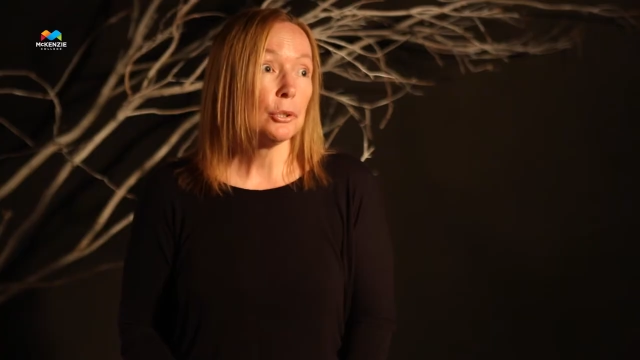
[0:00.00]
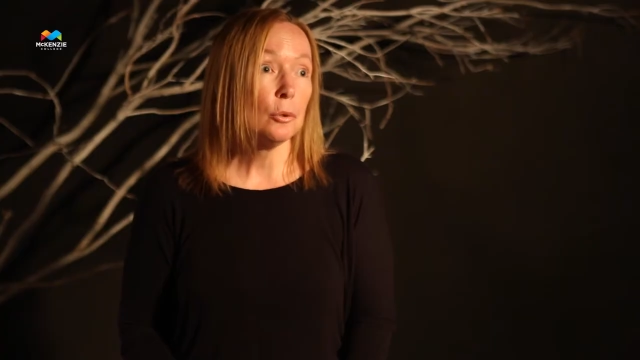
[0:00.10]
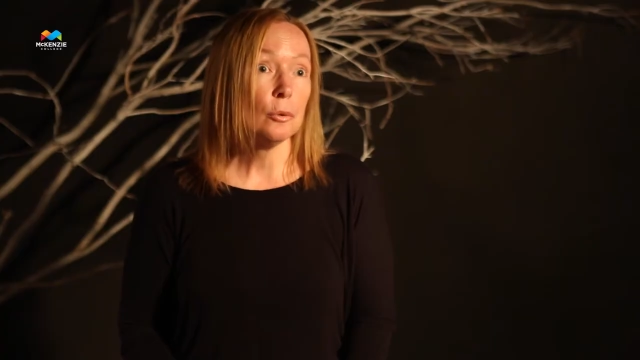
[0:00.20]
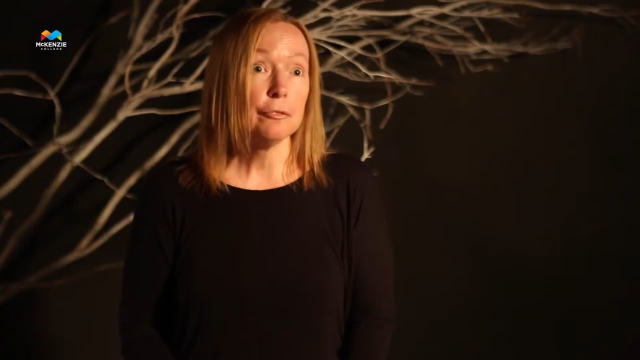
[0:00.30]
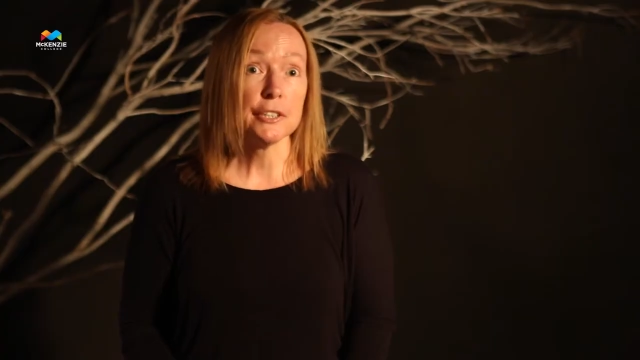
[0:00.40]
to
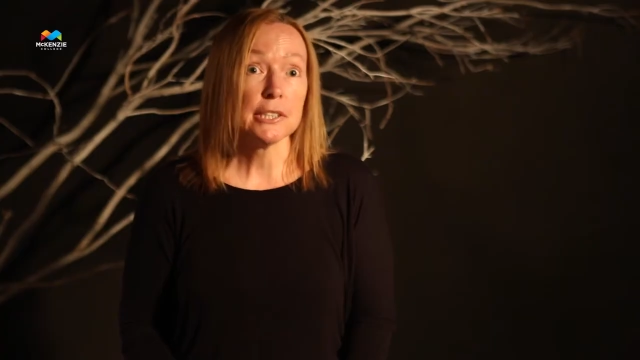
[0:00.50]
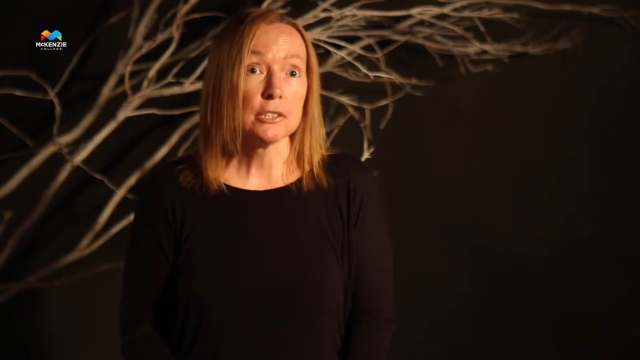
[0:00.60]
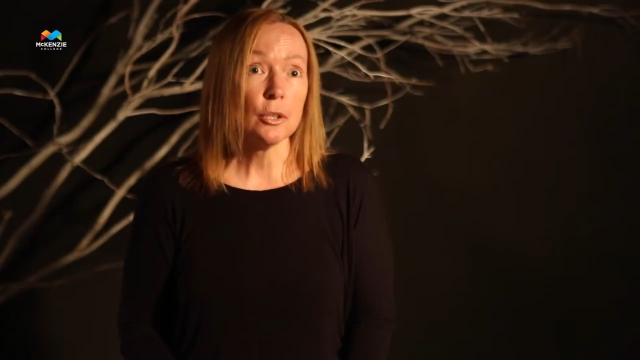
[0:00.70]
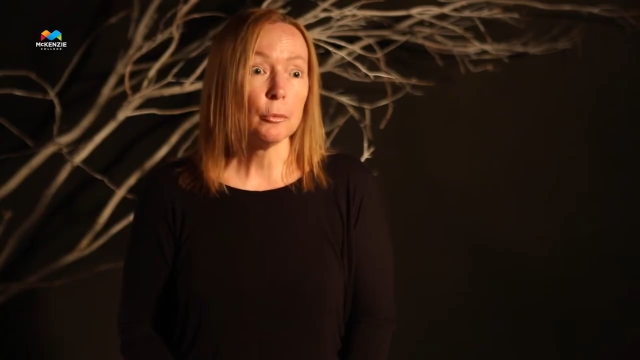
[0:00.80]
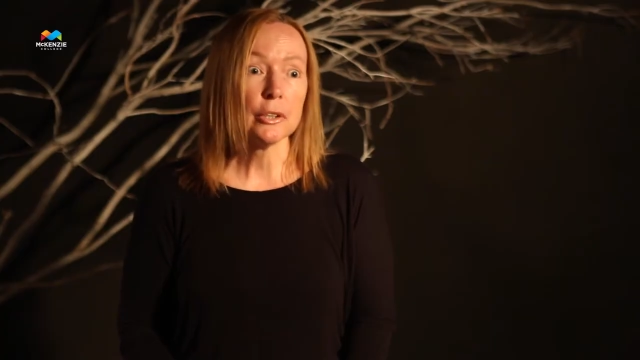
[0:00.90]
go
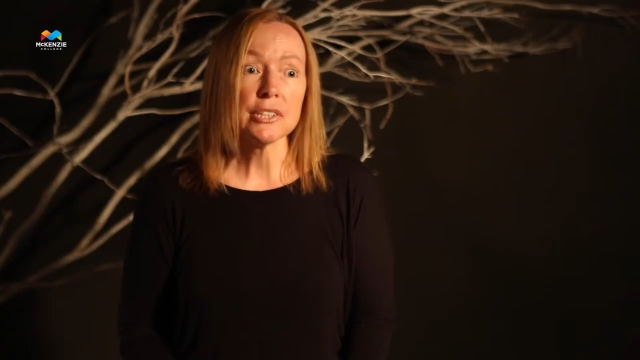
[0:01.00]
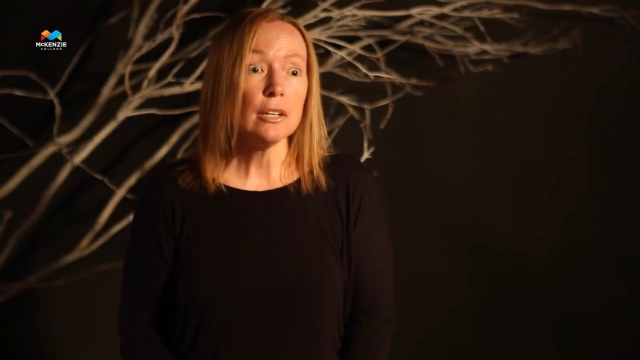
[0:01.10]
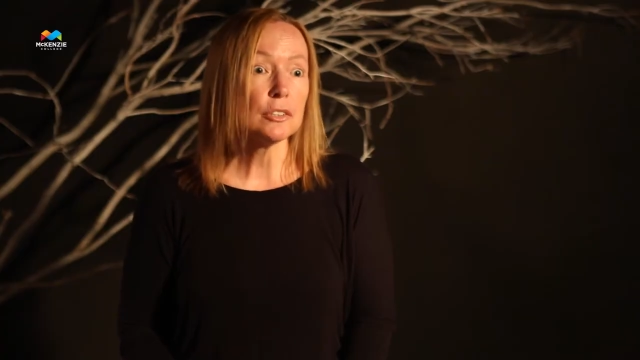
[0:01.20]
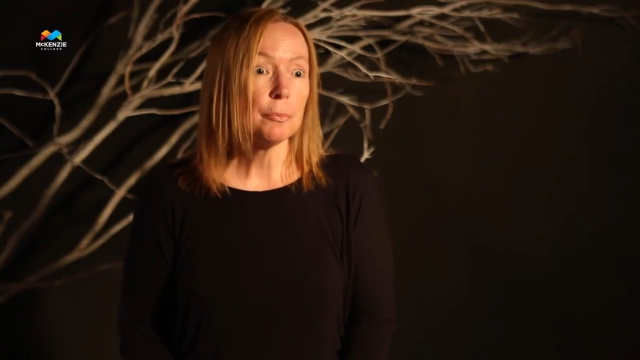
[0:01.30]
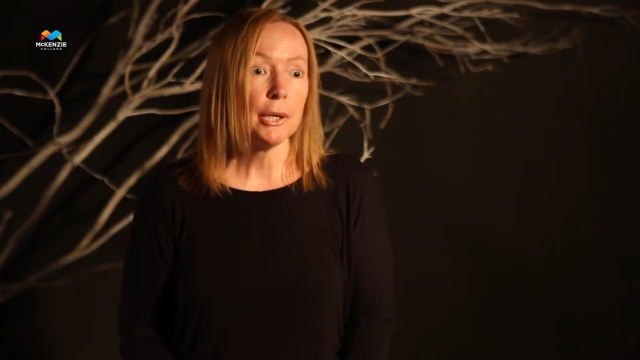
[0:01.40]
visit somewhere
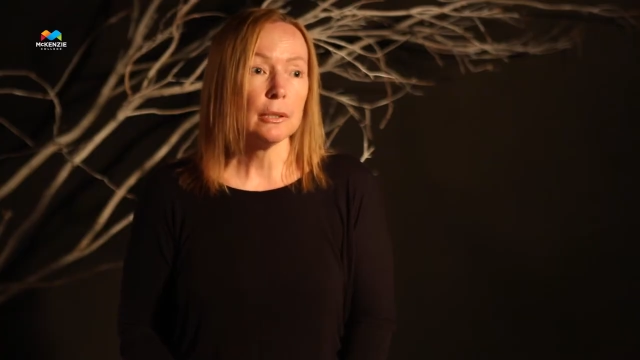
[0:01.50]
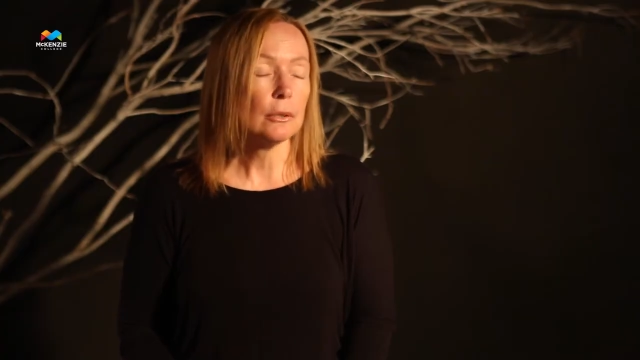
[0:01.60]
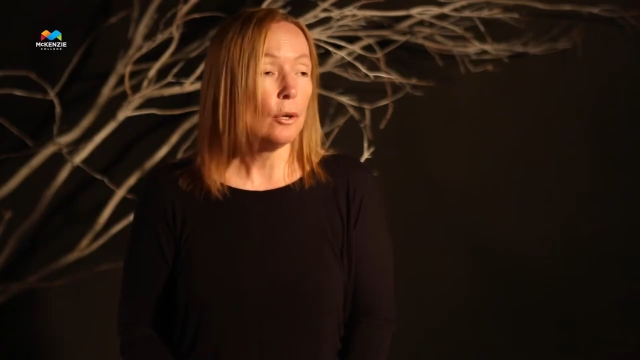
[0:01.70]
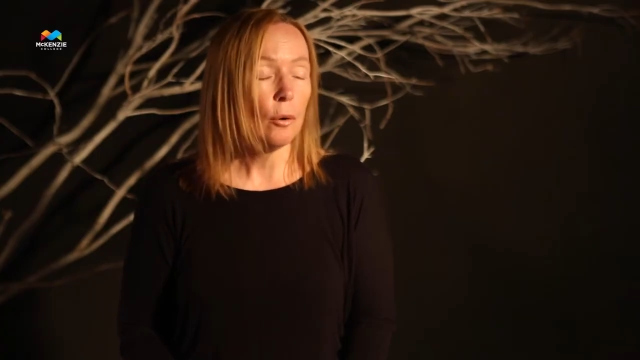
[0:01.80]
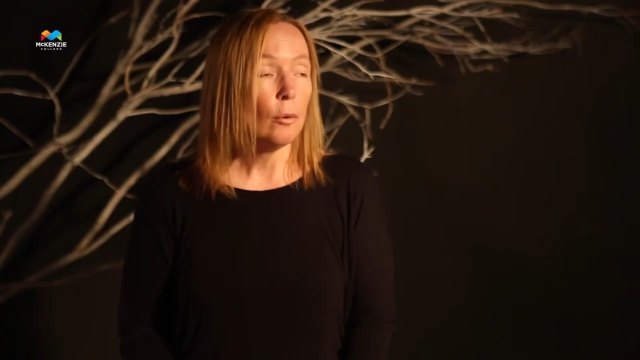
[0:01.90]
else, but
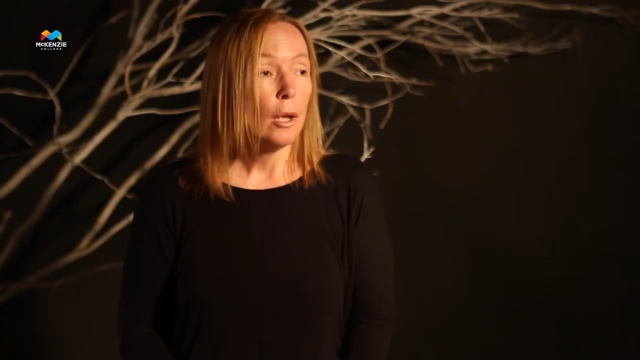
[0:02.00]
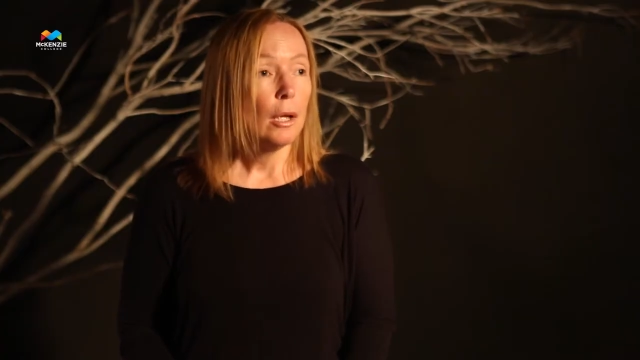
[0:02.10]
no,